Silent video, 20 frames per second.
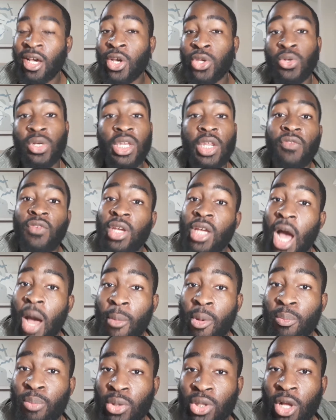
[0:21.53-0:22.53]
You can even
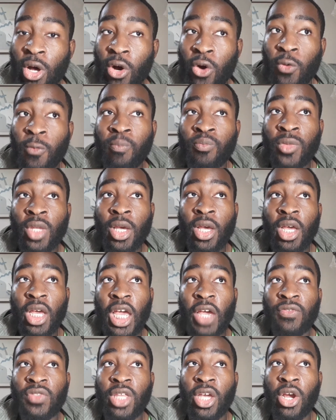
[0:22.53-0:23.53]
comment below
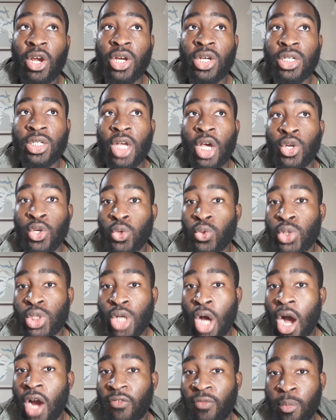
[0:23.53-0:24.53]
if there's a new
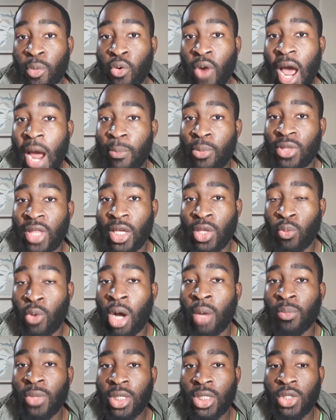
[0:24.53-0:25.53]
song from a rapper that you
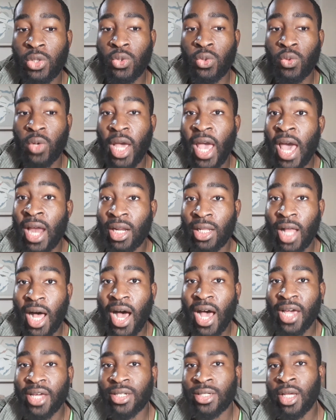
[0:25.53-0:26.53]
want me to
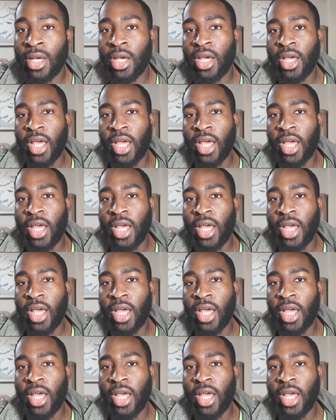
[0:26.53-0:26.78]
analyze